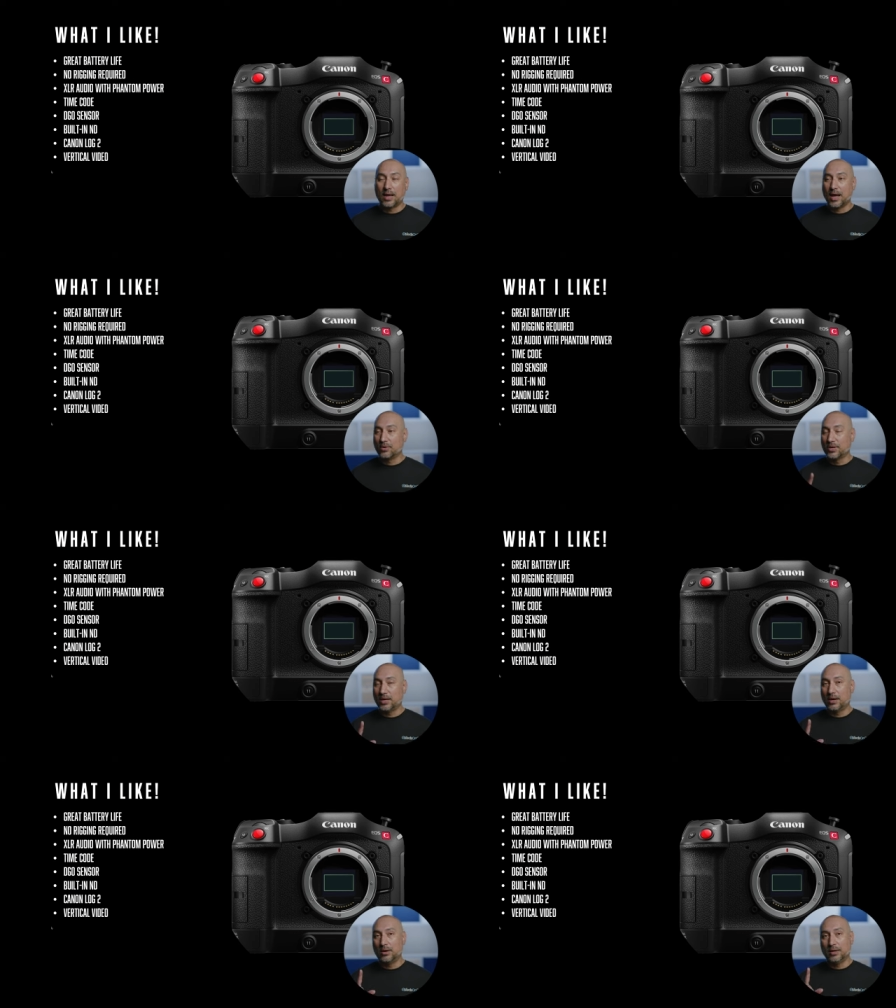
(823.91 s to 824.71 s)
I don't
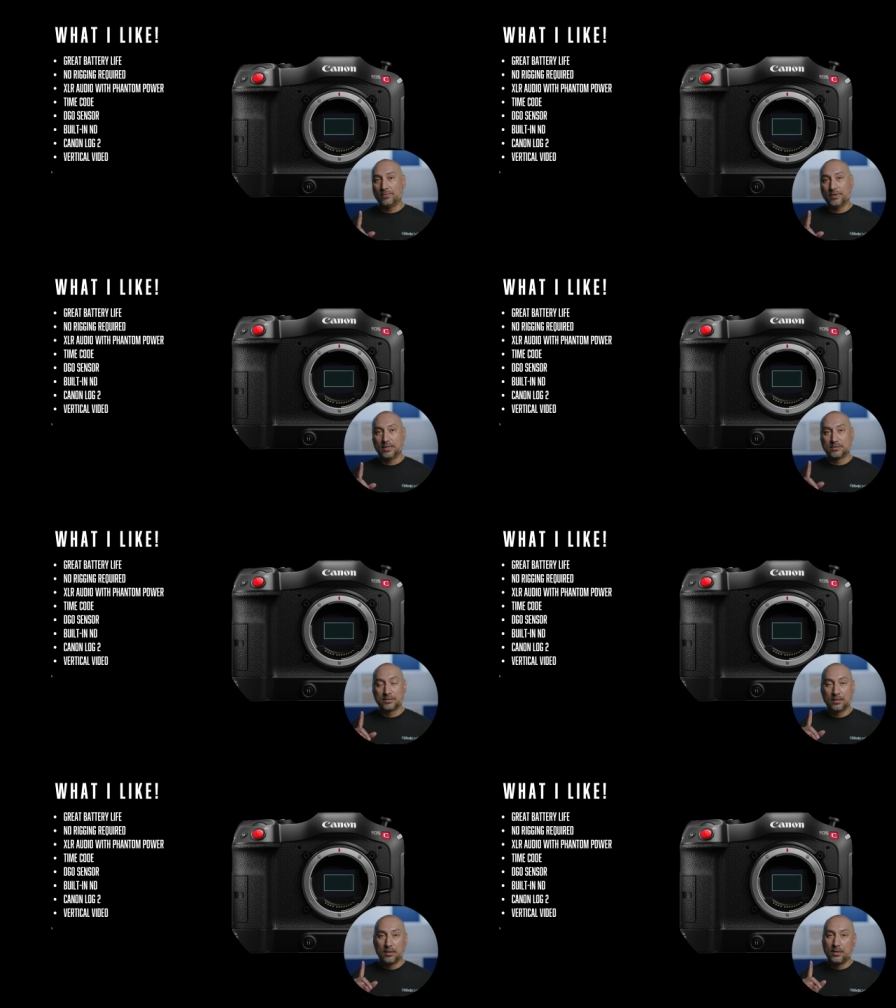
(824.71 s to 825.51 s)
care if it's
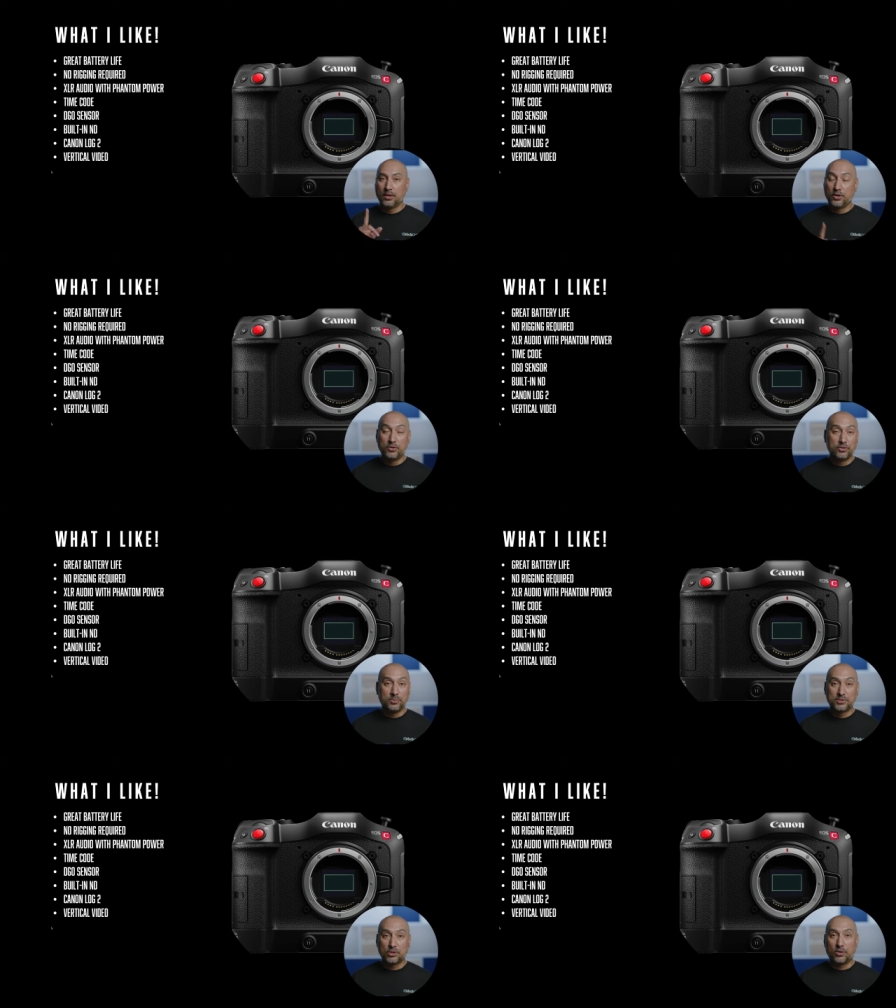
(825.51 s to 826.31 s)
YouTube
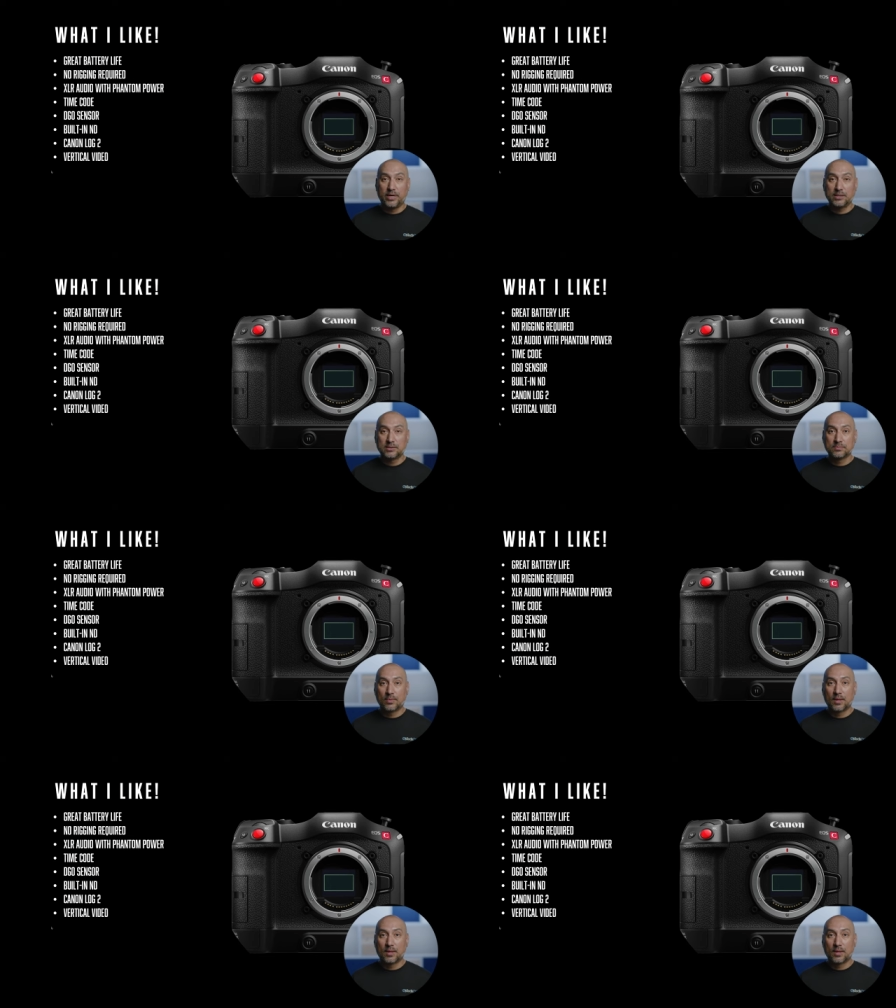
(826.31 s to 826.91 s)
Stories,